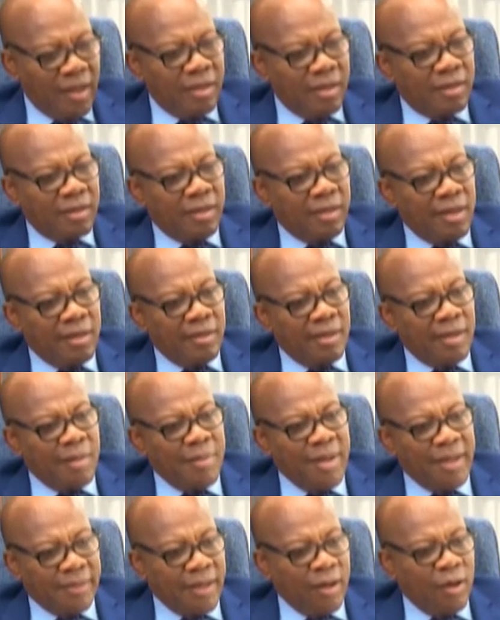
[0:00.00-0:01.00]

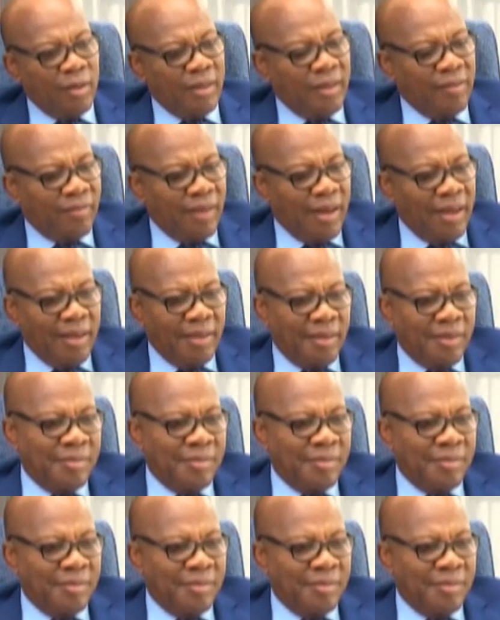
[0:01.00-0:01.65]
sledgehammer attack on the fly.